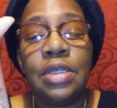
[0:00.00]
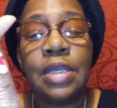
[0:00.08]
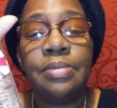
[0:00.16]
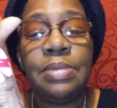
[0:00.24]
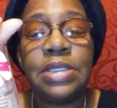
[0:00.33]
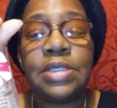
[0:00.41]

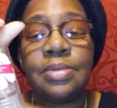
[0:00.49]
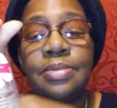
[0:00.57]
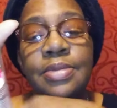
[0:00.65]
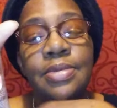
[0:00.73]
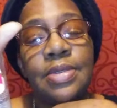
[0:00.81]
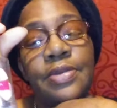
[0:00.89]
get me
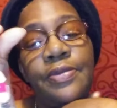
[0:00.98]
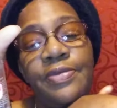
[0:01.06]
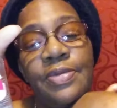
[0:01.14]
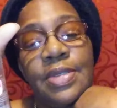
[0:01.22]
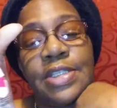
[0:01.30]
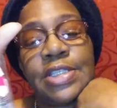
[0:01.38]
some
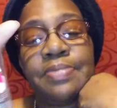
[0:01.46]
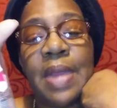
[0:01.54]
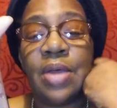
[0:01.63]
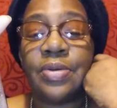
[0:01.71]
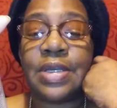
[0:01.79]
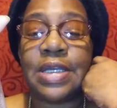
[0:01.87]

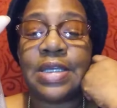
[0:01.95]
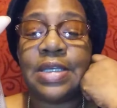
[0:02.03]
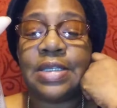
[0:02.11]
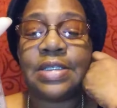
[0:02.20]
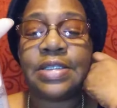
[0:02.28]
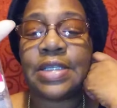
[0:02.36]
smell
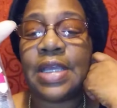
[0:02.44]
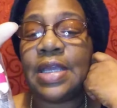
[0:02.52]
goods.